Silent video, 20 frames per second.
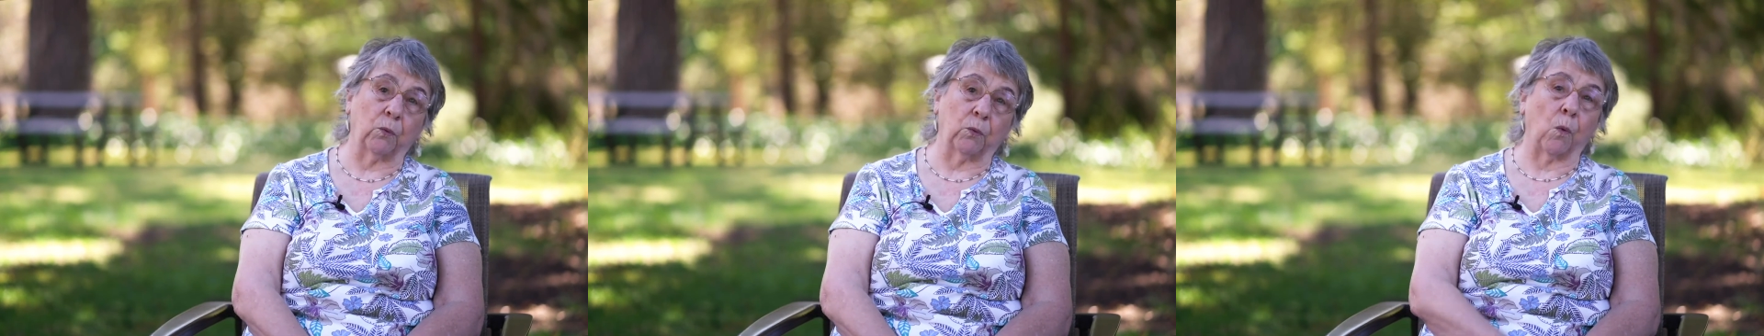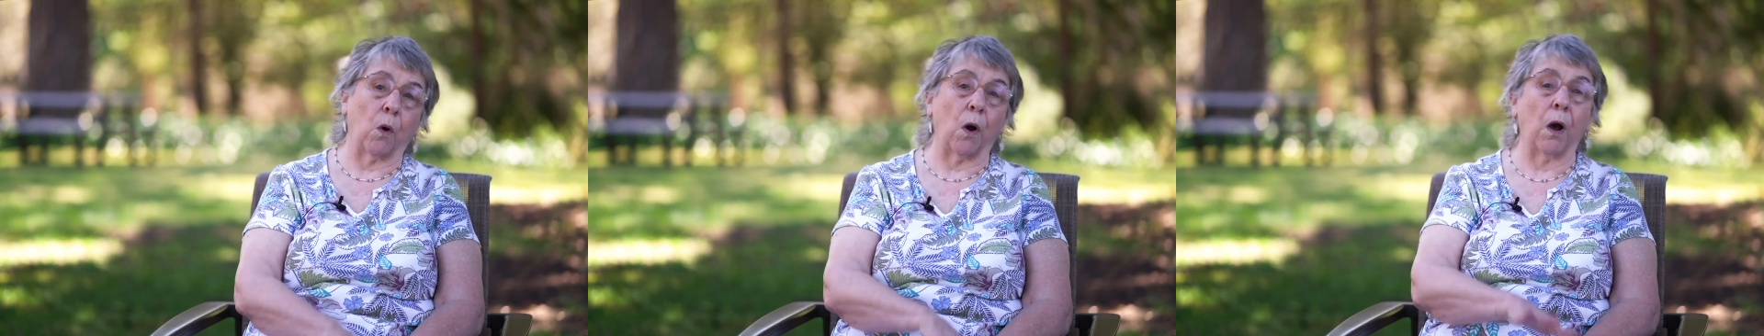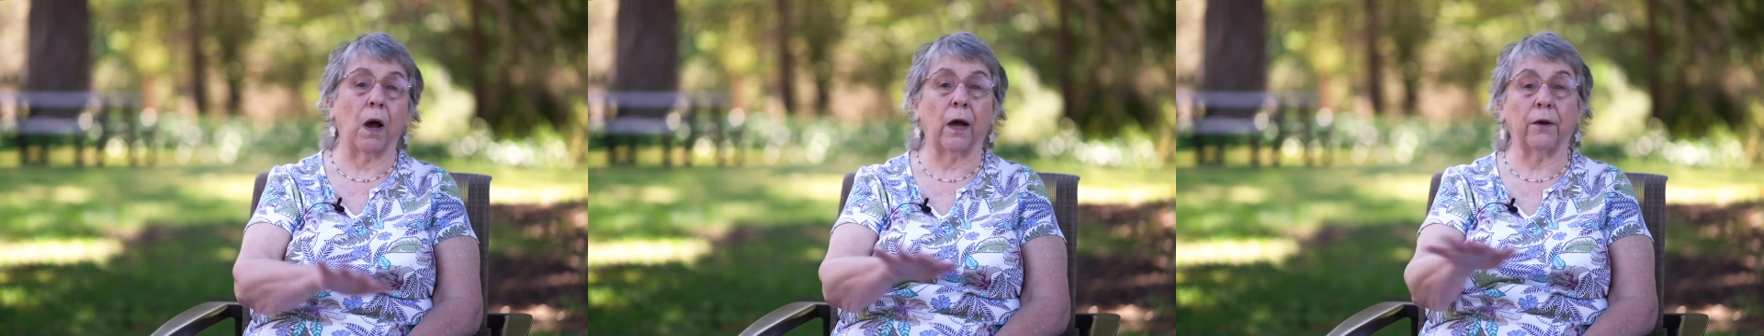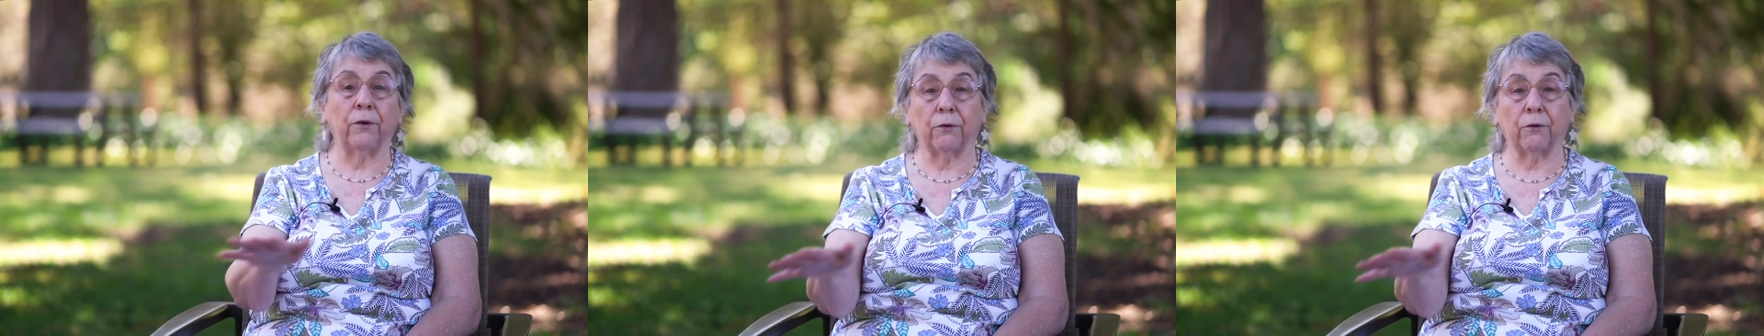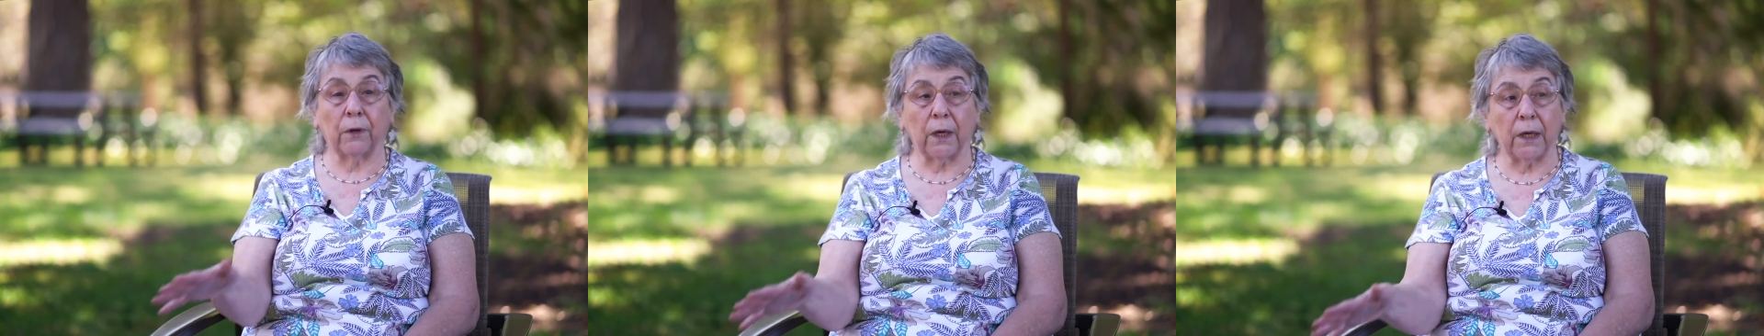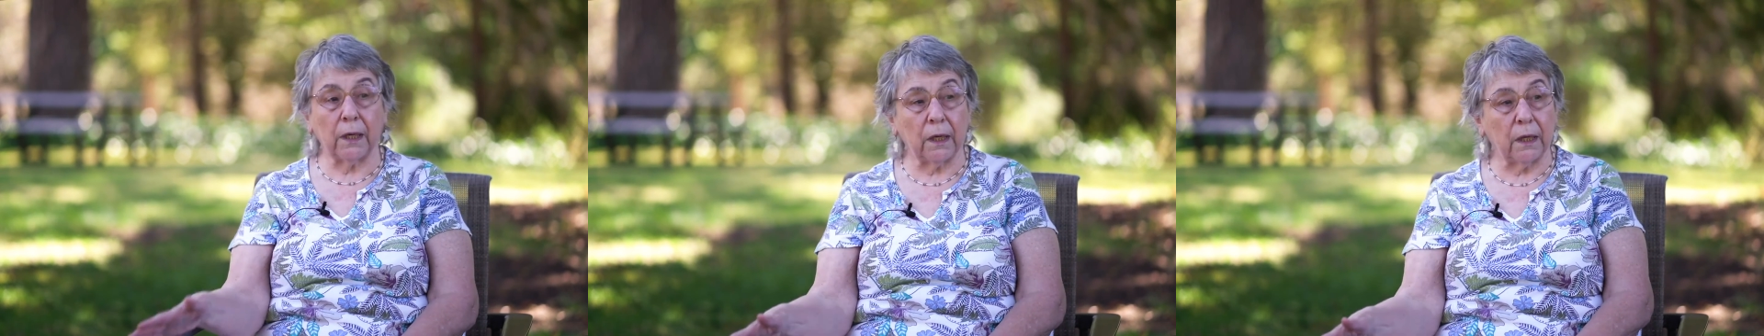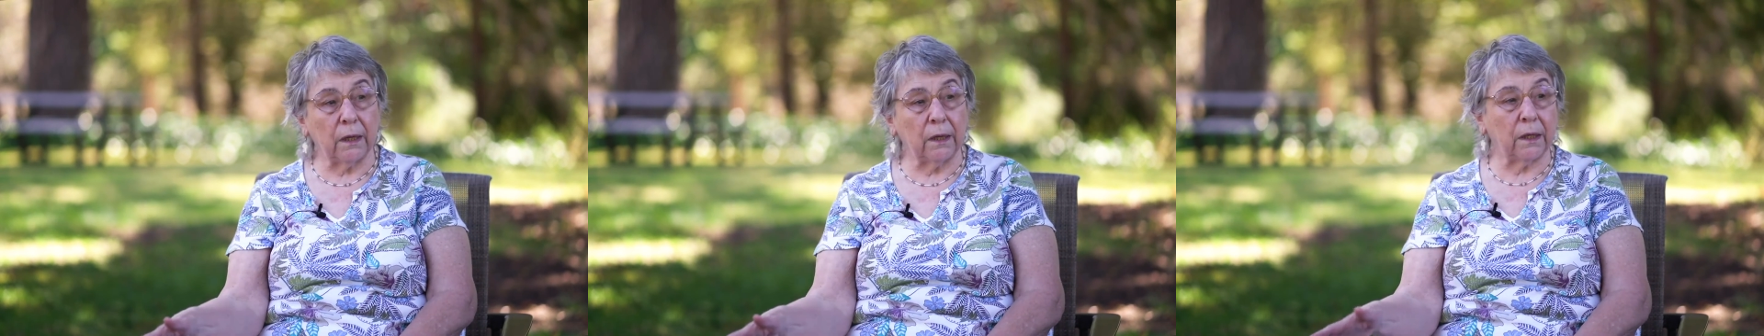
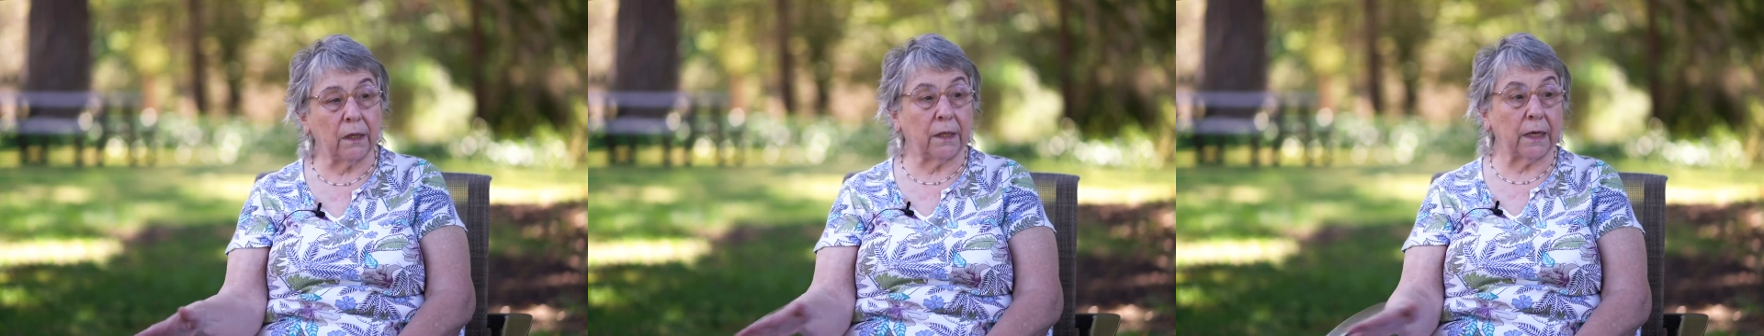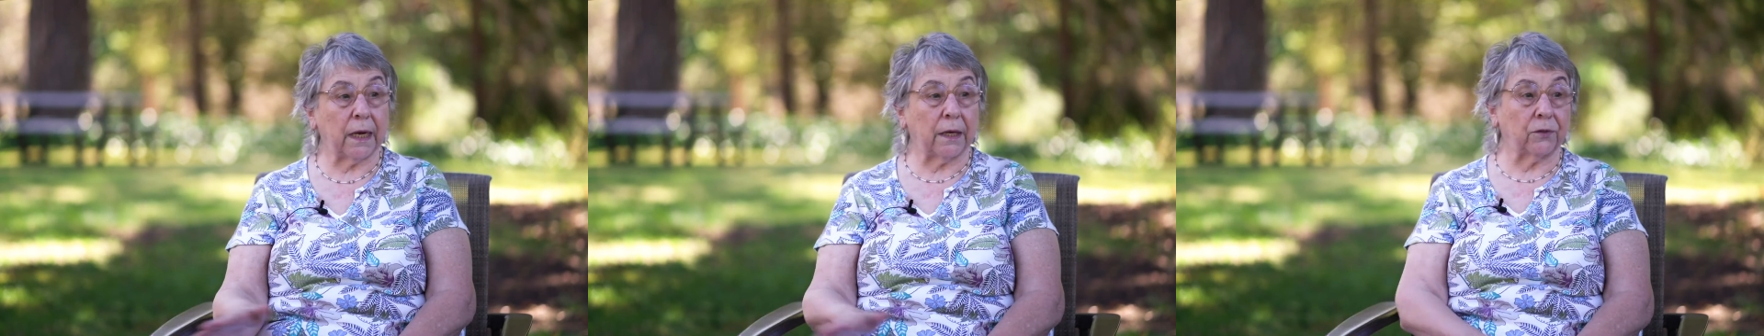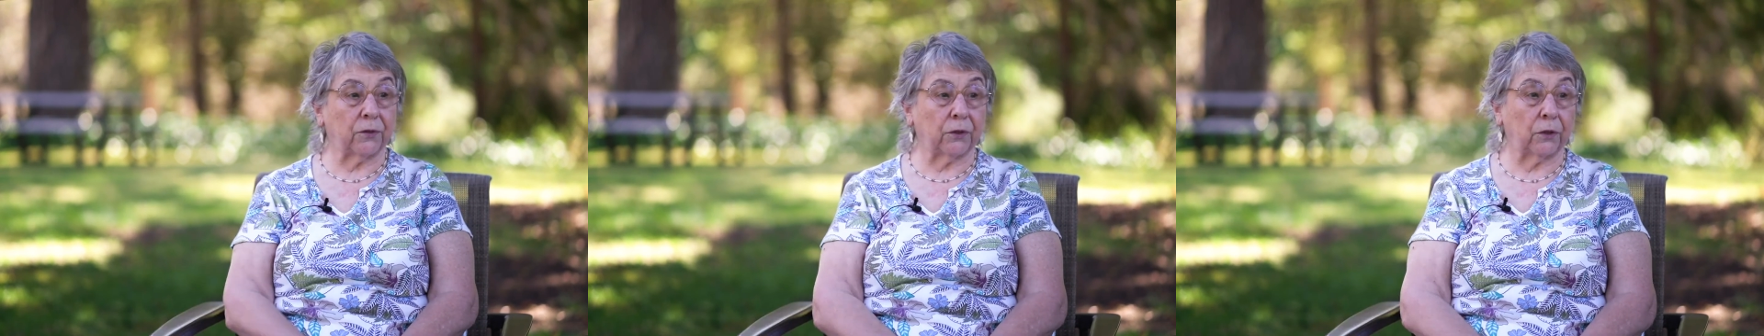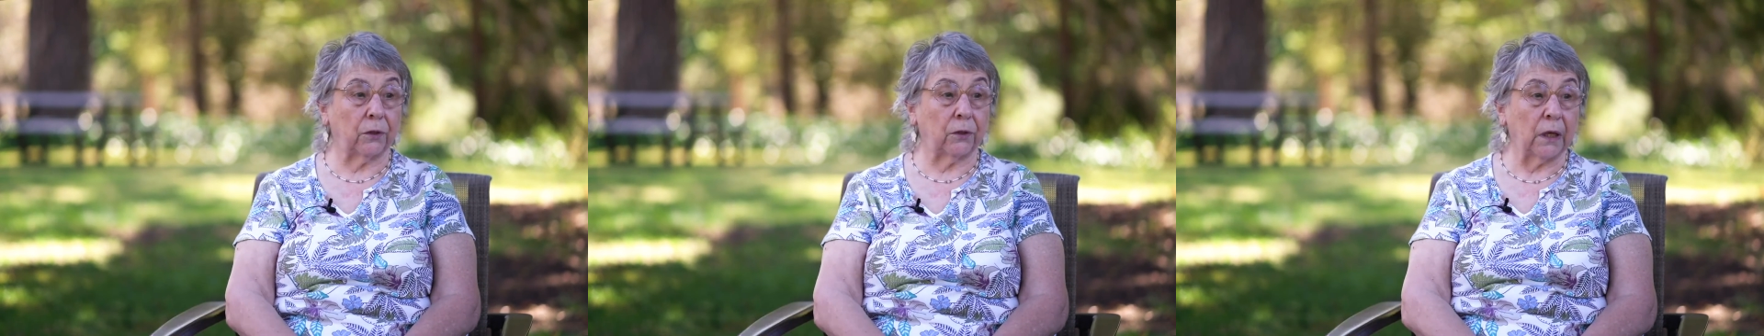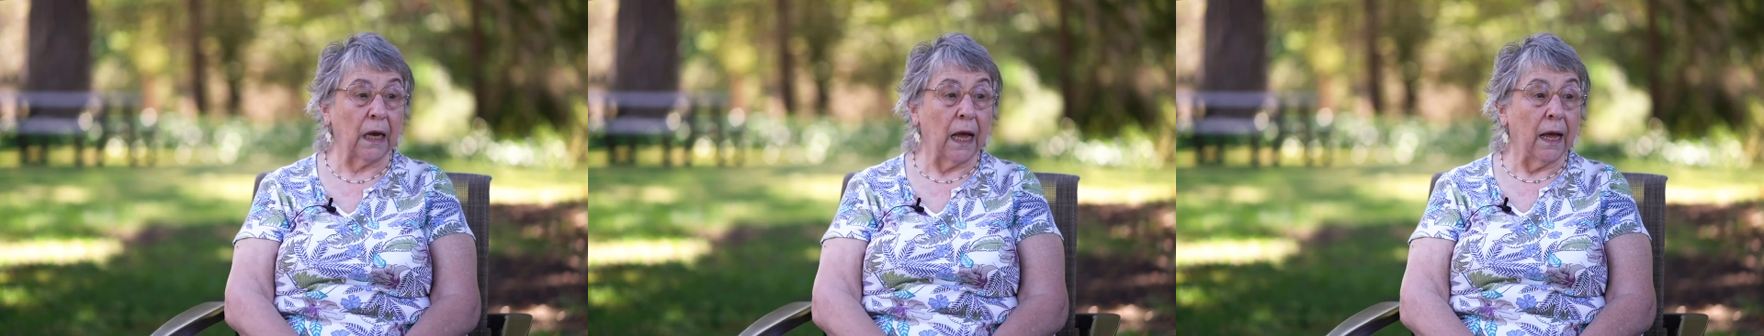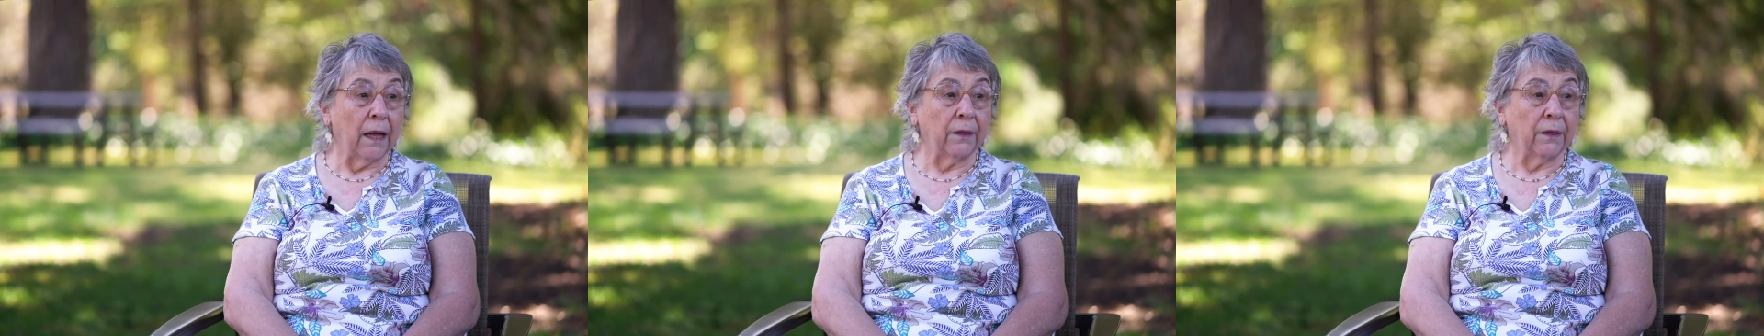wandering in the desert,